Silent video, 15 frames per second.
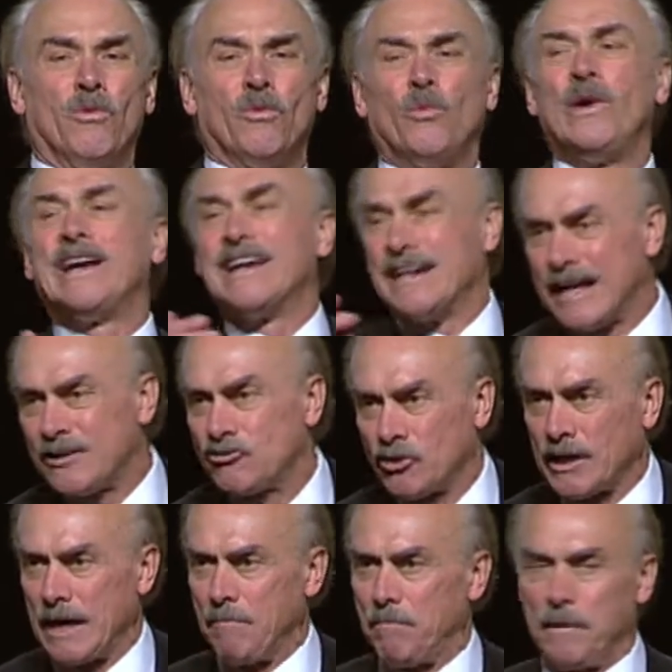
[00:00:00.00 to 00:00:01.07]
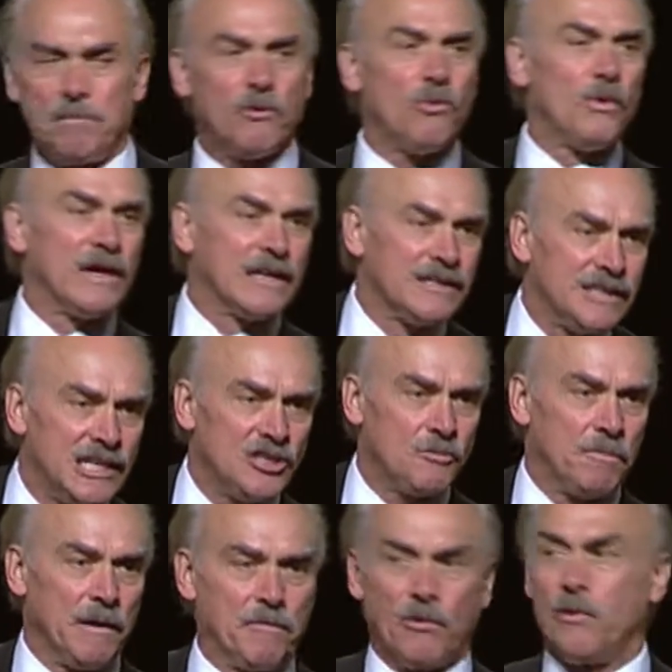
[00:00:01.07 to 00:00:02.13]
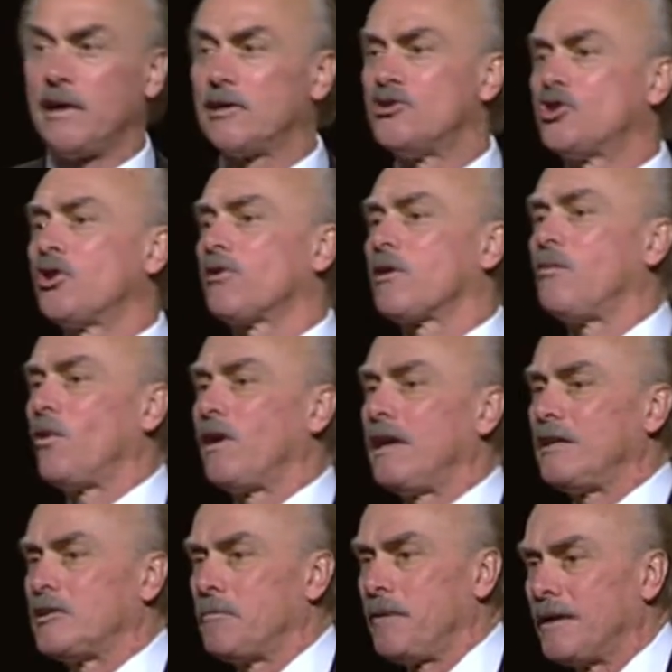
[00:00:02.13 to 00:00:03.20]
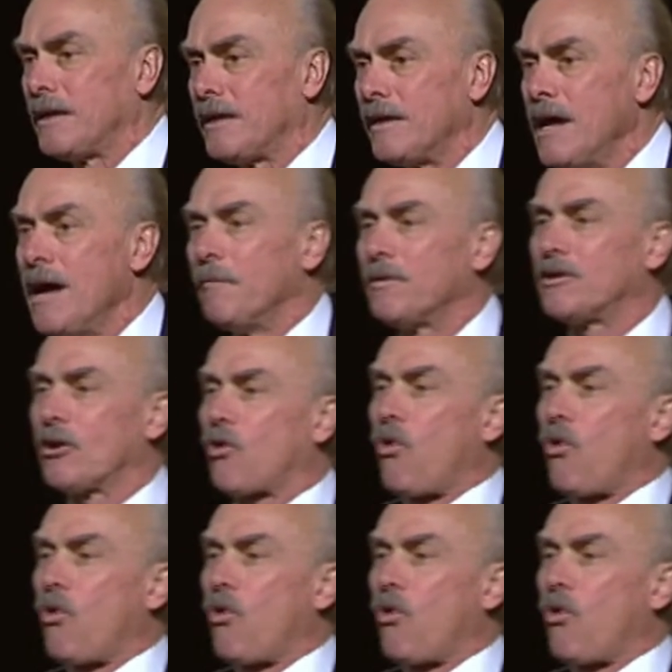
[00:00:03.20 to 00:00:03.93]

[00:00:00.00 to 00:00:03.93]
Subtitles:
We can educate people, we can teach people, we can show them what needs to be done, but the